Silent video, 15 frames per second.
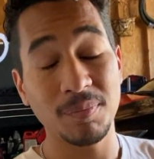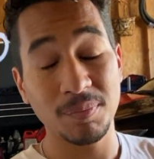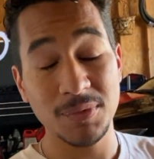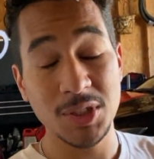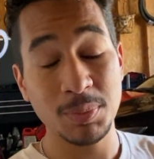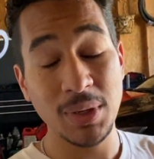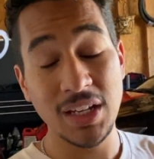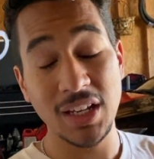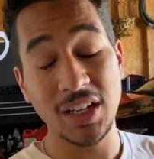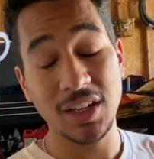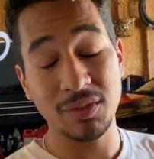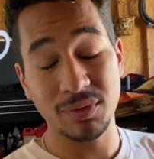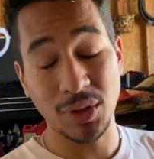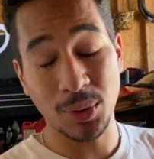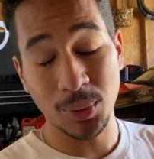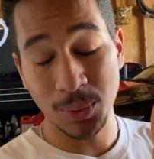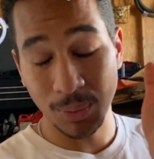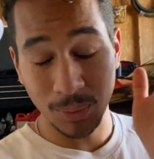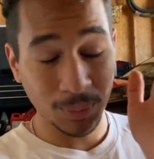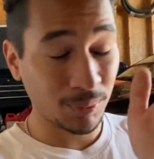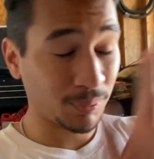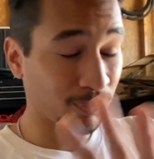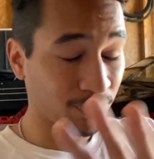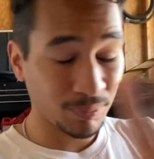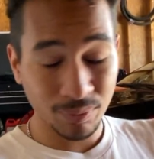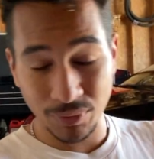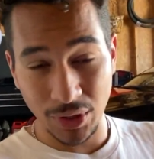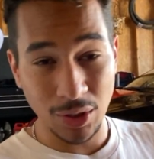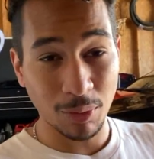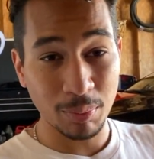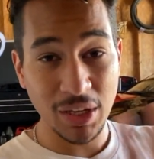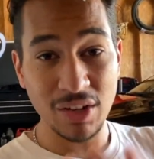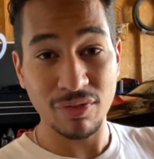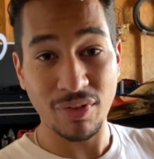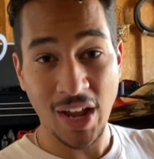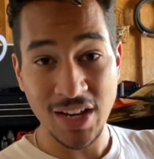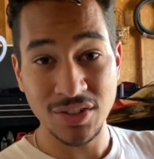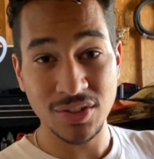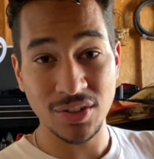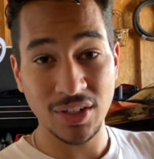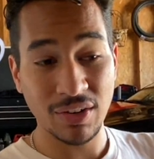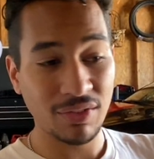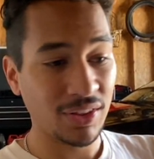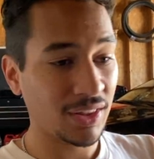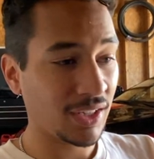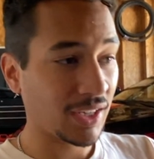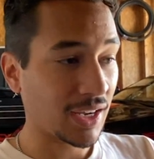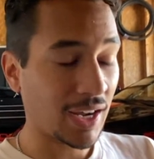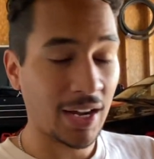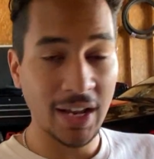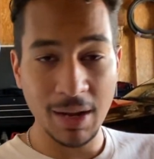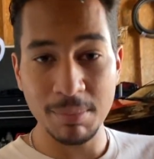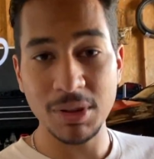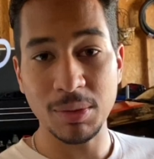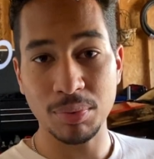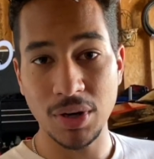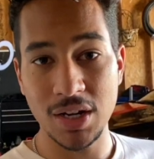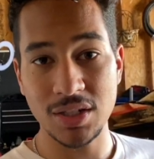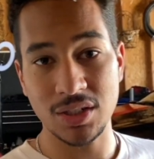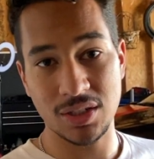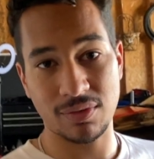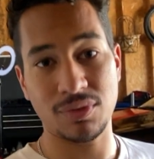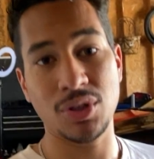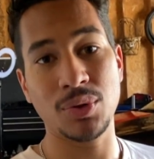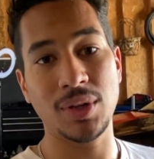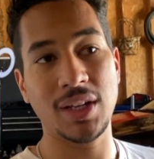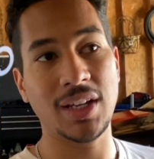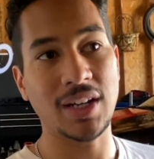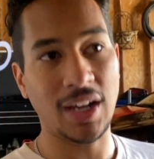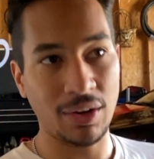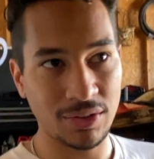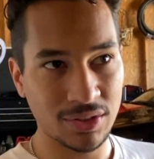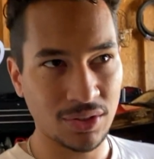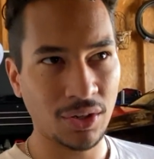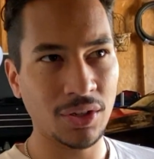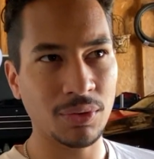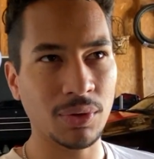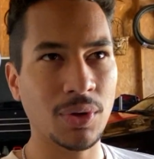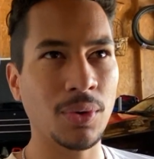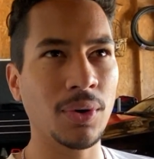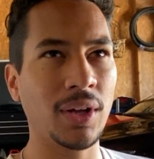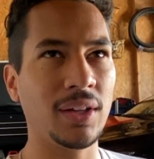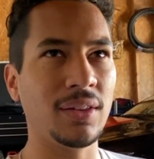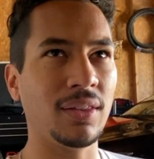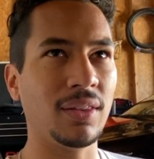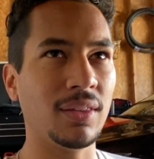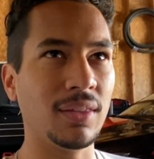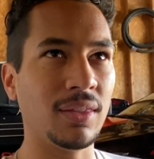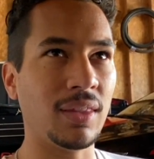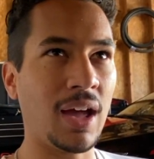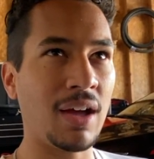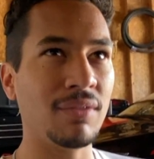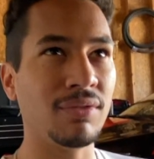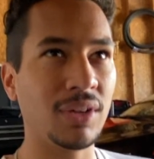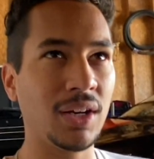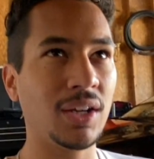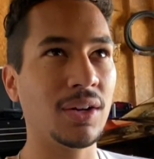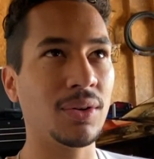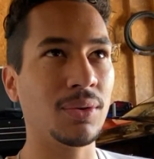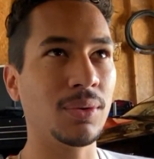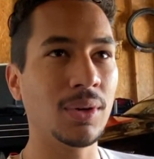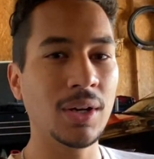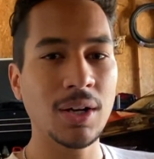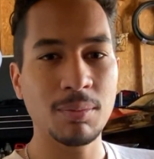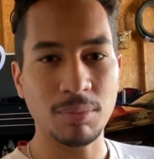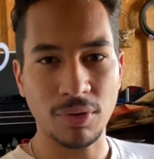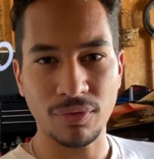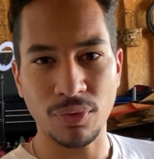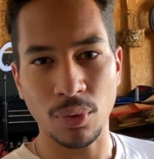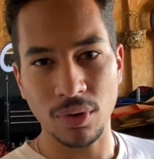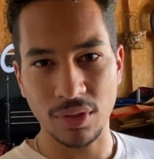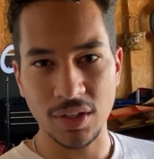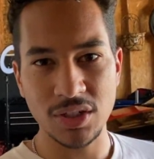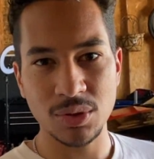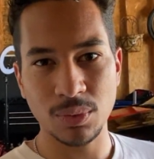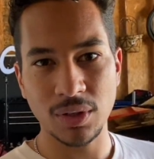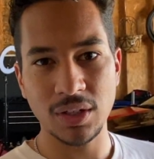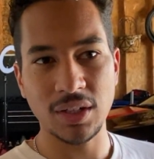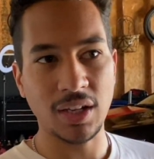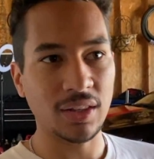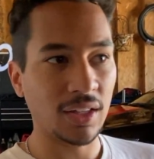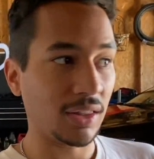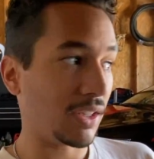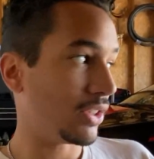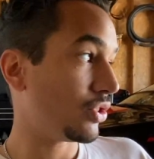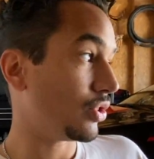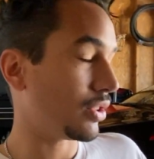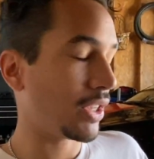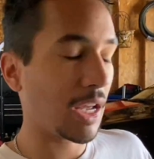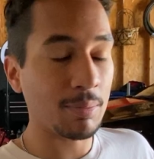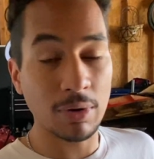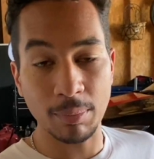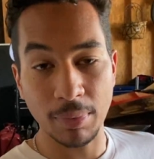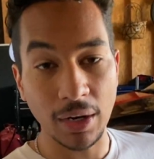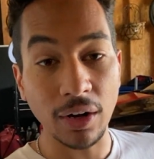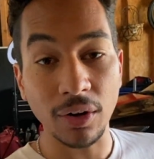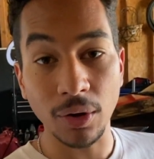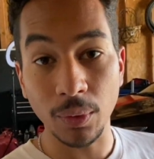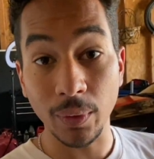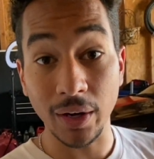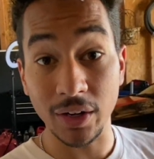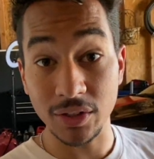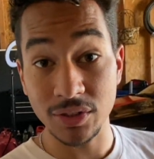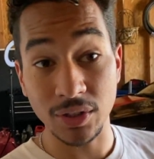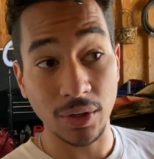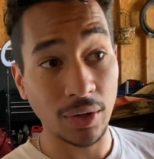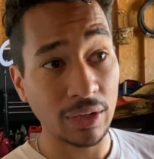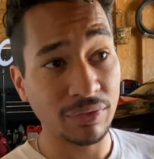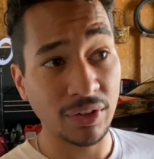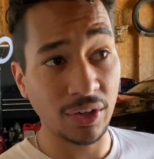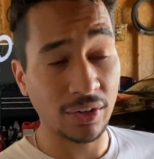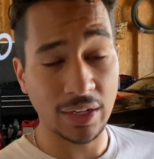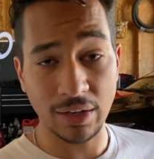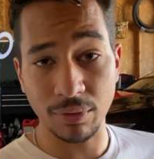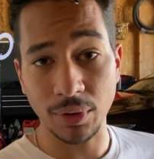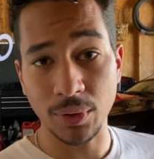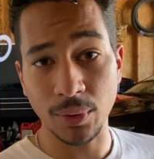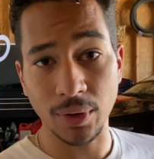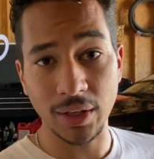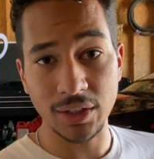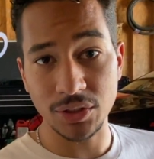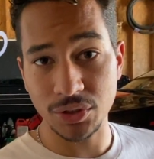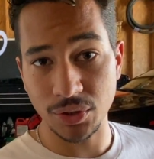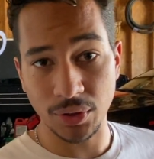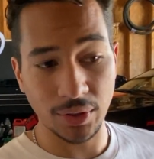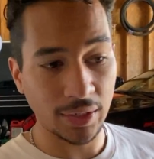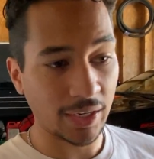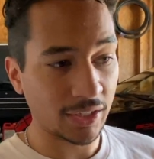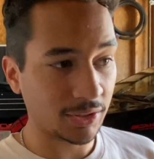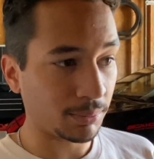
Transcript: Speaking of the whole, you know, being faster and everything, I am in the process of tuning it. I started recording that video before this one, and then this just came up out of nowhere, so I figured I'd record it and show you guys.